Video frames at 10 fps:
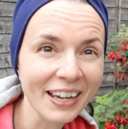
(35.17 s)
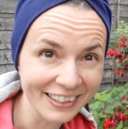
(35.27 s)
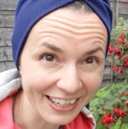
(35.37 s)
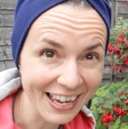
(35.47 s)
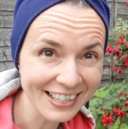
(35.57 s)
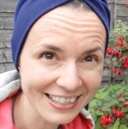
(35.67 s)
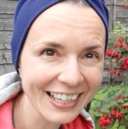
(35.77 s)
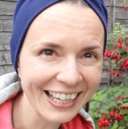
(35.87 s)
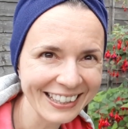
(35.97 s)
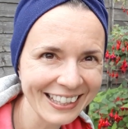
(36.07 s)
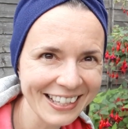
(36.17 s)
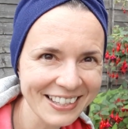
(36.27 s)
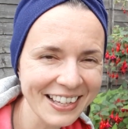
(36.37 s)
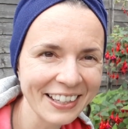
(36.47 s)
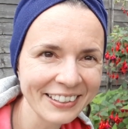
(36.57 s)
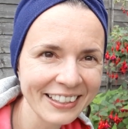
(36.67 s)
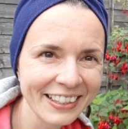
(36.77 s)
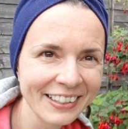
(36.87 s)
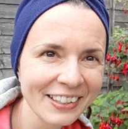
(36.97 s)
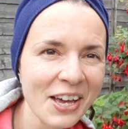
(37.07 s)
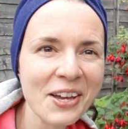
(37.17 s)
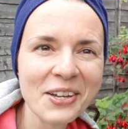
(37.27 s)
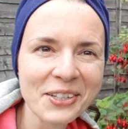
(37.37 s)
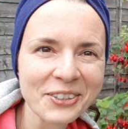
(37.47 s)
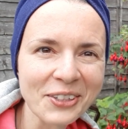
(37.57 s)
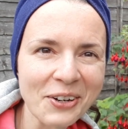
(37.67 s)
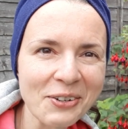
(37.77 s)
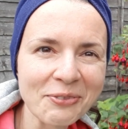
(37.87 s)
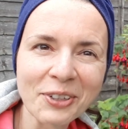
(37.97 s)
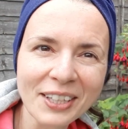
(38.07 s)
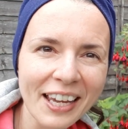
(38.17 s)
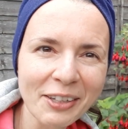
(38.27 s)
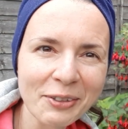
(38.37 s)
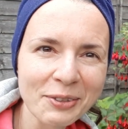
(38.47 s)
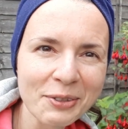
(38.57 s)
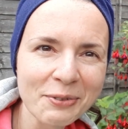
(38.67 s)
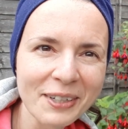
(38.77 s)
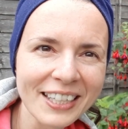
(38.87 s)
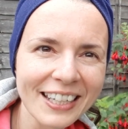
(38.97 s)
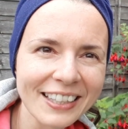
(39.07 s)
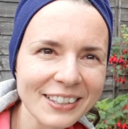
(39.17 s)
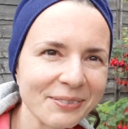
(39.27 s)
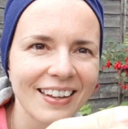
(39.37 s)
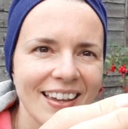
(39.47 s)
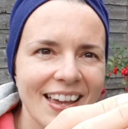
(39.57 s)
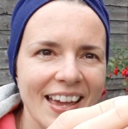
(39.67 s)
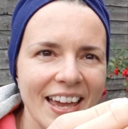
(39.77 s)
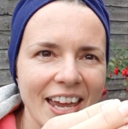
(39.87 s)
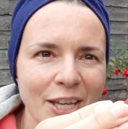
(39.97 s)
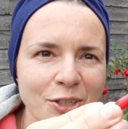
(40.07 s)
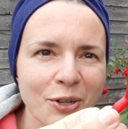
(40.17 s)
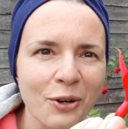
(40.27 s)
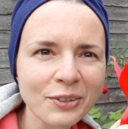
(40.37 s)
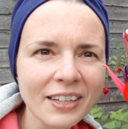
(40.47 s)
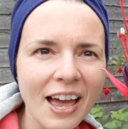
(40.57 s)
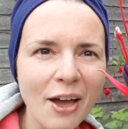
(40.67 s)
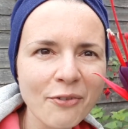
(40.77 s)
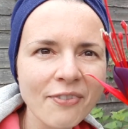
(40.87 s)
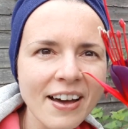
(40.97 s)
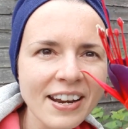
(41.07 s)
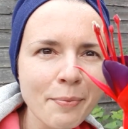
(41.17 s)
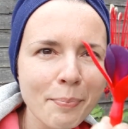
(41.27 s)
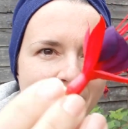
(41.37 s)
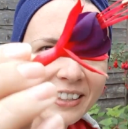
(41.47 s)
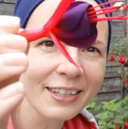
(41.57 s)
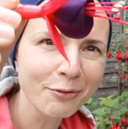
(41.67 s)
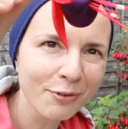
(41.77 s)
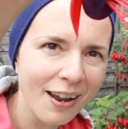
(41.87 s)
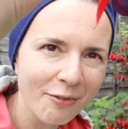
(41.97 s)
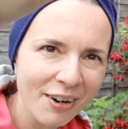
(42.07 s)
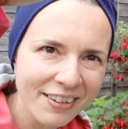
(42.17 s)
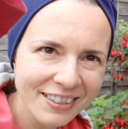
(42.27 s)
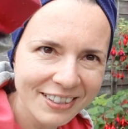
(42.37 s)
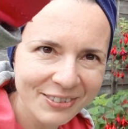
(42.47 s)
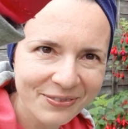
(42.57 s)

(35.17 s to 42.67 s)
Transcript: Yes, it is indeed. So what can you do with it? It's got very pretty flowers